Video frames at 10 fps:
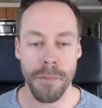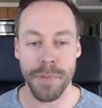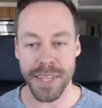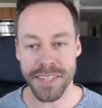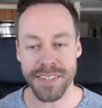
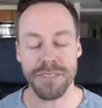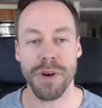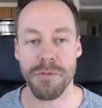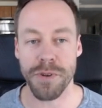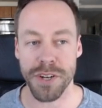But this is
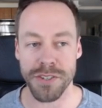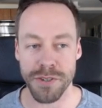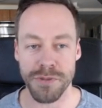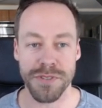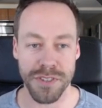what we're going to
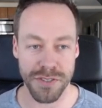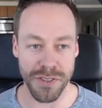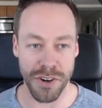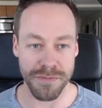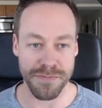do to
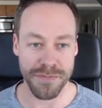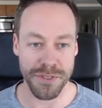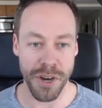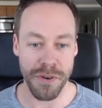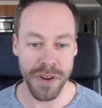start.
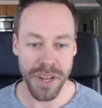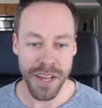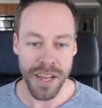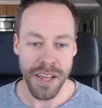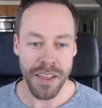So
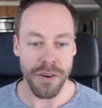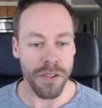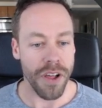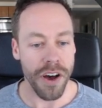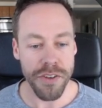the
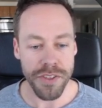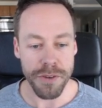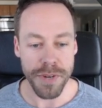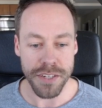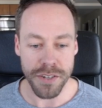other thing
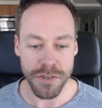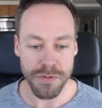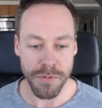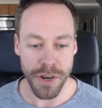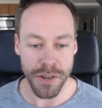we need to do is
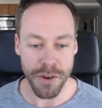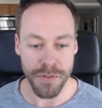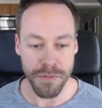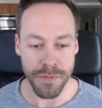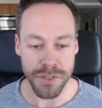we want to go
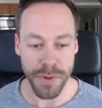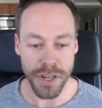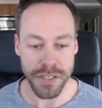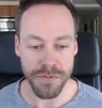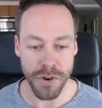from
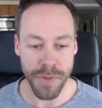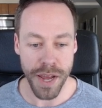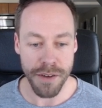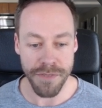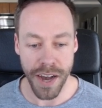response
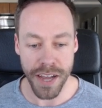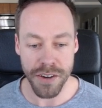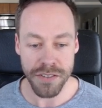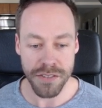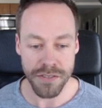format
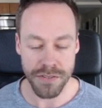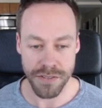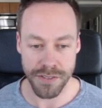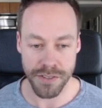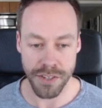file
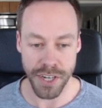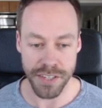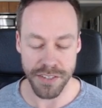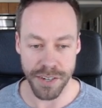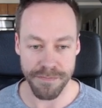to
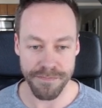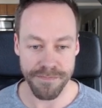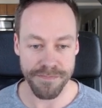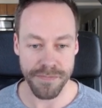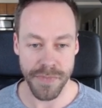JSON.
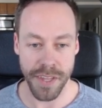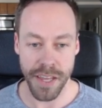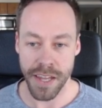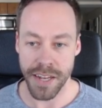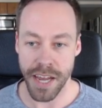
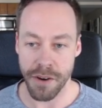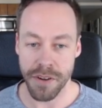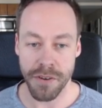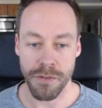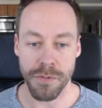Now,
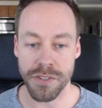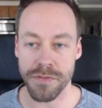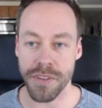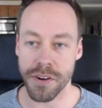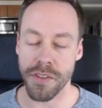once
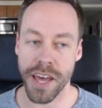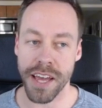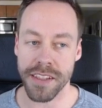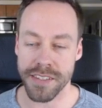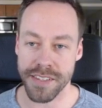you've done all
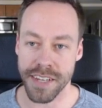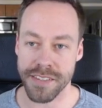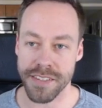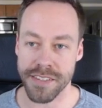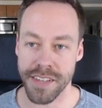that, let's
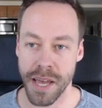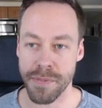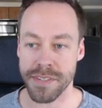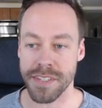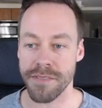test the step
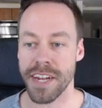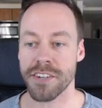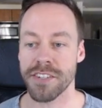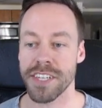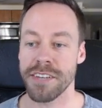and see if it
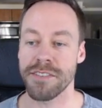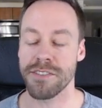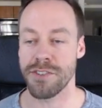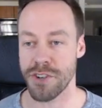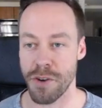actually gives us
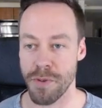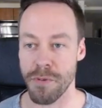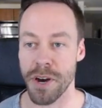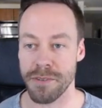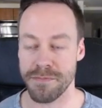the chart we want.